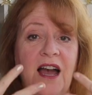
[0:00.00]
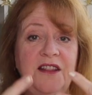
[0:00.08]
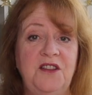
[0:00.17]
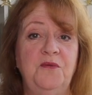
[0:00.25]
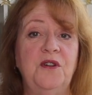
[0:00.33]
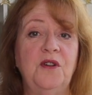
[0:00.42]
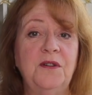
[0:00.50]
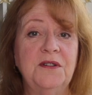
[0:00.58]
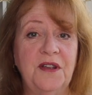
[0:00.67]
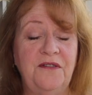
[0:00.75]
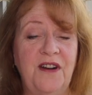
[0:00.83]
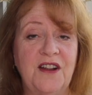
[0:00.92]
And you will
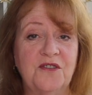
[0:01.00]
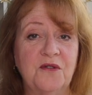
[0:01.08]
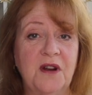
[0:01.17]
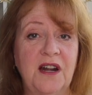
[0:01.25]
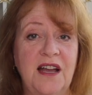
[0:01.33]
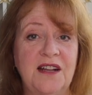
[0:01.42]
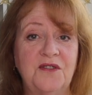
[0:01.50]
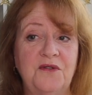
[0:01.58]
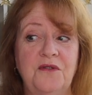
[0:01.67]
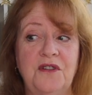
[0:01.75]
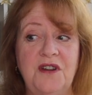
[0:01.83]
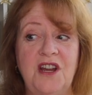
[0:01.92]
also find your clients
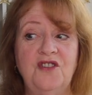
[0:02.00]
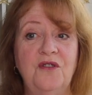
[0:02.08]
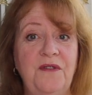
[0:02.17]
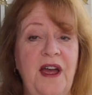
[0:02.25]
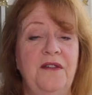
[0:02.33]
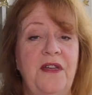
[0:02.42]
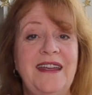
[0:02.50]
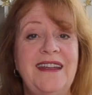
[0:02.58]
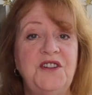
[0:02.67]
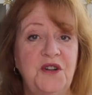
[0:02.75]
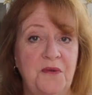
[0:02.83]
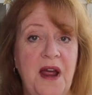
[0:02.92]
through the nature of how they
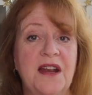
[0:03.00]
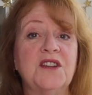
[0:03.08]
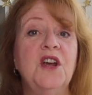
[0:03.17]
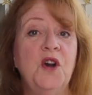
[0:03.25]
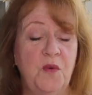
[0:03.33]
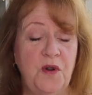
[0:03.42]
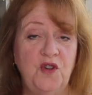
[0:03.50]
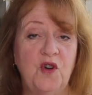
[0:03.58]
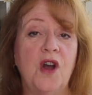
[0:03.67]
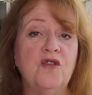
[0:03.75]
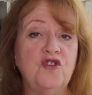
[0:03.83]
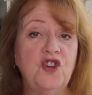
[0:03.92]
interact with
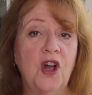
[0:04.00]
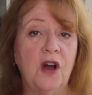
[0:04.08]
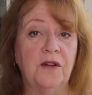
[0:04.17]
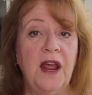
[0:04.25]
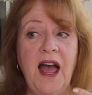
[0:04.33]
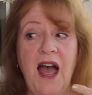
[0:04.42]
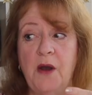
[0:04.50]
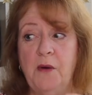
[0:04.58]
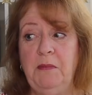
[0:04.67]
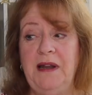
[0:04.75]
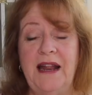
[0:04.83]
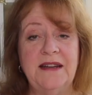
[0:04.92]
your own chart, how a
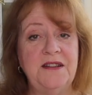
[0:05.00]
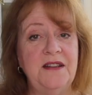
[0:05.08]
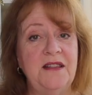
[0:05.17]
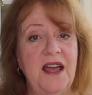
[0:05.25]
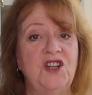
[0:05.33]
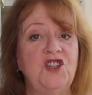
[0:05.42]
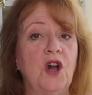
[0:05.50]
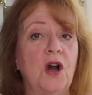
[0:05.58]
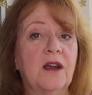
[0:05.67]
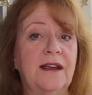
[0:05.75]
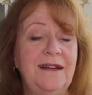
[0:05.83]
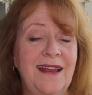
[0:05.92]
planet in their
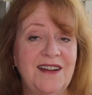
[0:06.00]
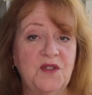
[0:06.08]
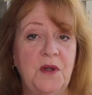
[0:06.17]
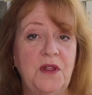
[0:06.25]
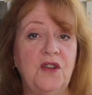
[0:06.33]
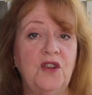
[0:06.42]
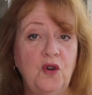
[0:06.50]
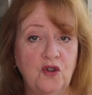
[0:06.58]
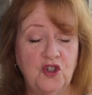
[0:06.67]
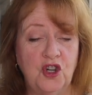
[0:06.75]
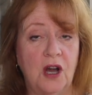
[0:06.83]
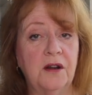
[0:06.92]
chart connects with your
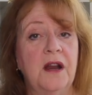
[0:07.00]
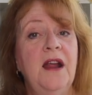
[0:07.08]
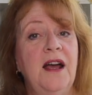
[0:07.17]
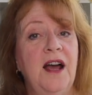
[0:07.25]
chart,